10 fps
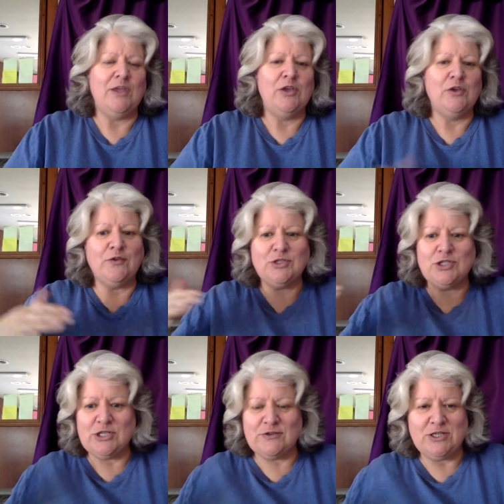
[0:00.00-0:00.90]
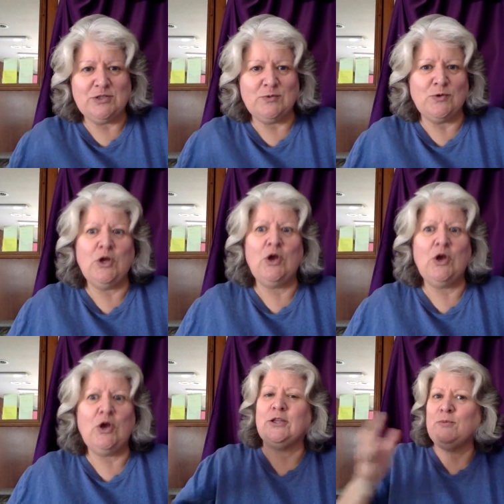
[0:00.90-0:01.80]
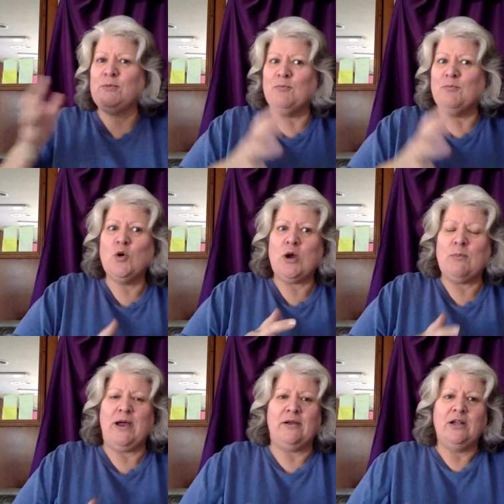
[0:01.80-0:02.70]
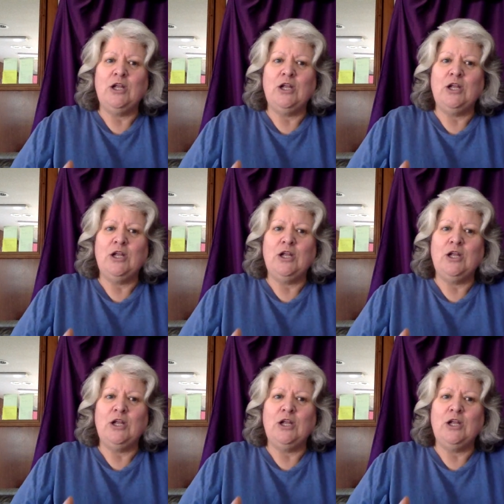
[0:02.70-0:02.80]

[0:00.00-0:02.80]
your future generation will know a little bit more about,